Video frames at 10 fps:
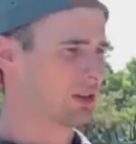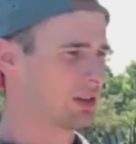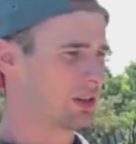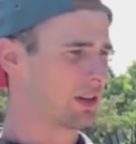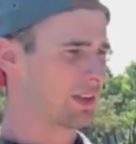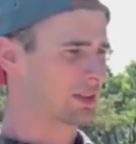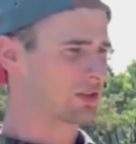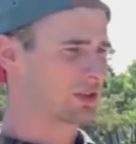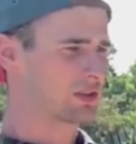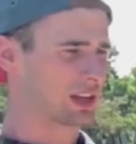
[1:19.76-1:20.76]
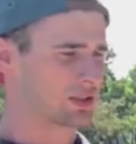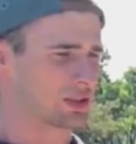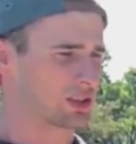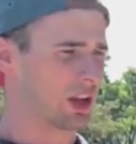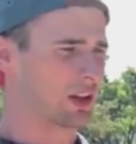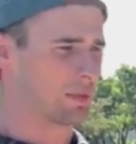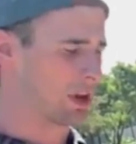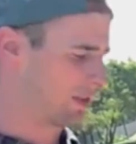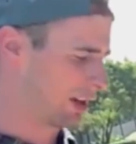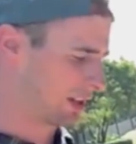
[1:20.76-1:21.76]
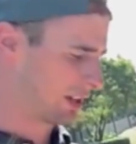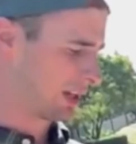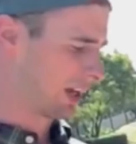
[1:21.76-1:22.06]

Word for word: would give to anyone looking for work in